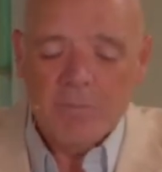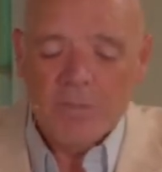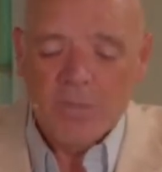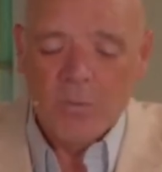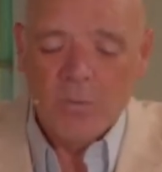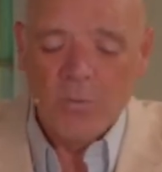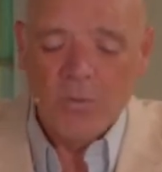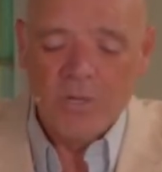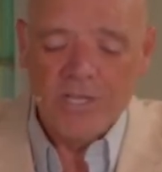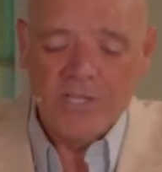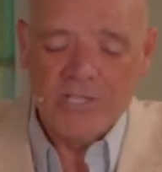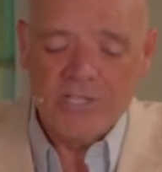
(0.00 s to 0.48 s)

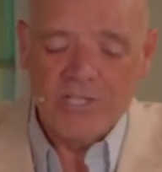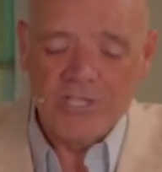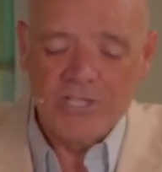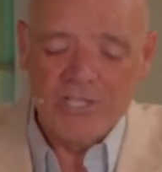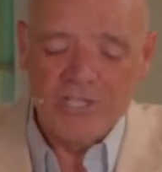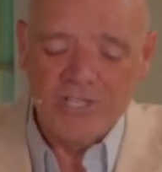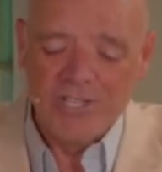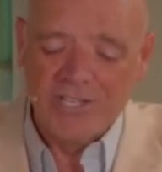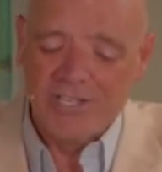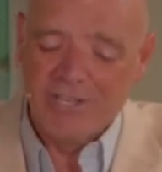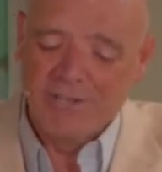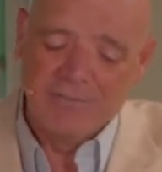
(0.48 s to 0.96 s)
which
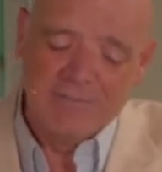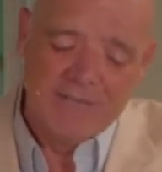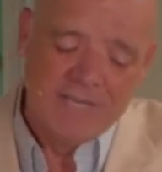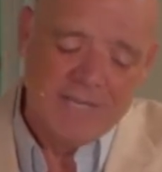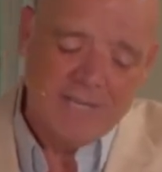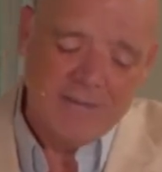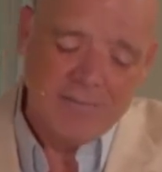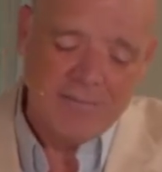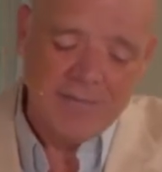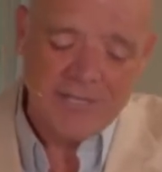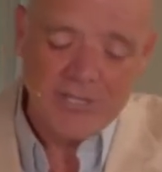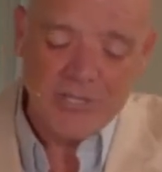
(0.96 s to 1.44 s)
uh,
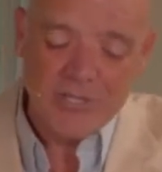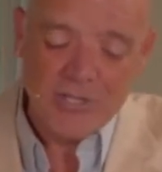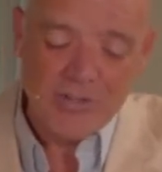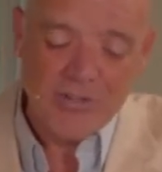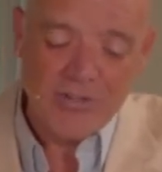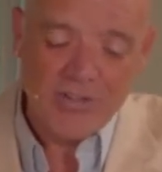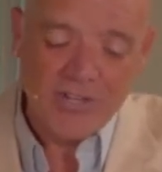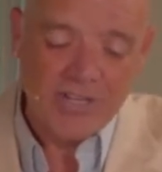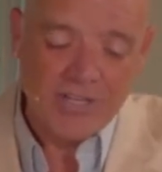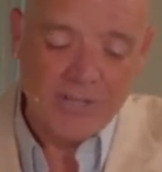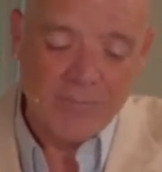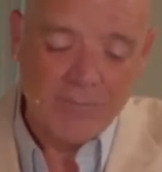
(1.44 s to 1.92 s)
I might
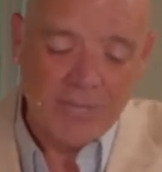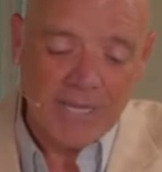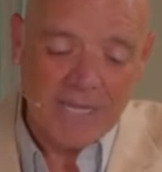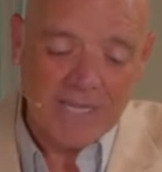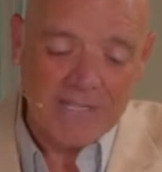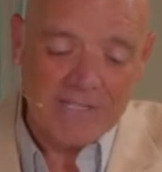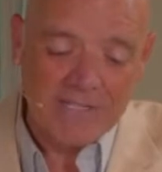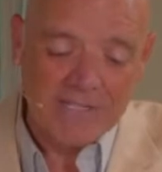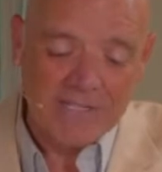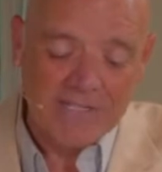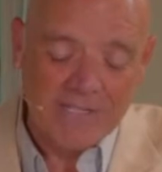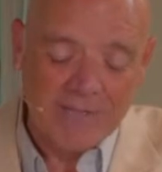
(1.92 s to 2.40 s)
just say in passing,